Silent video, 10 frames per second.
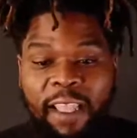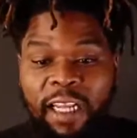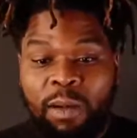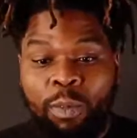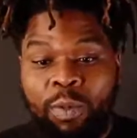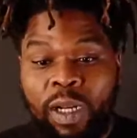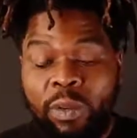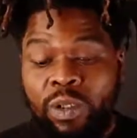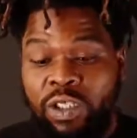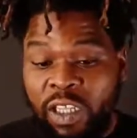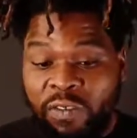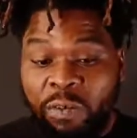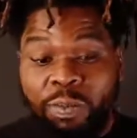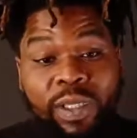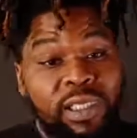In that moment, I was looking
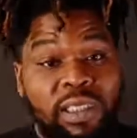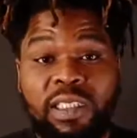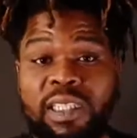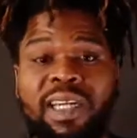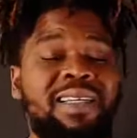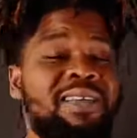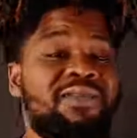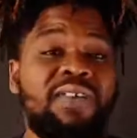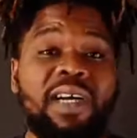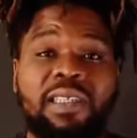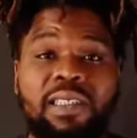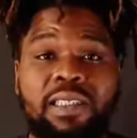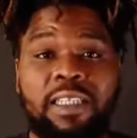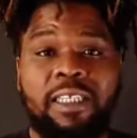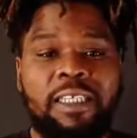for peace, and I couldn't find it.
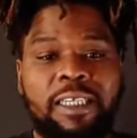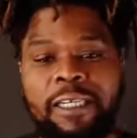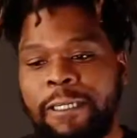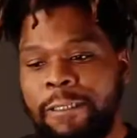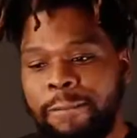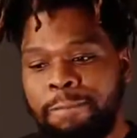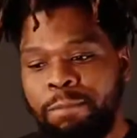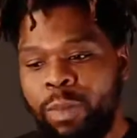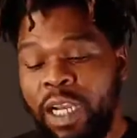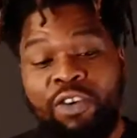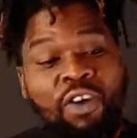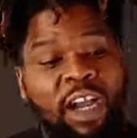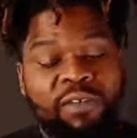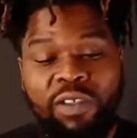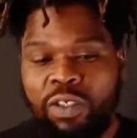I
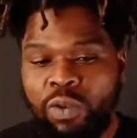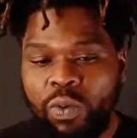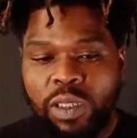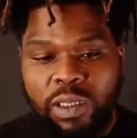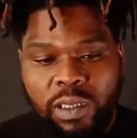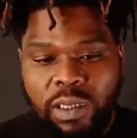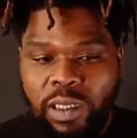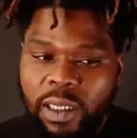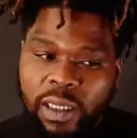cried for 2 weeks.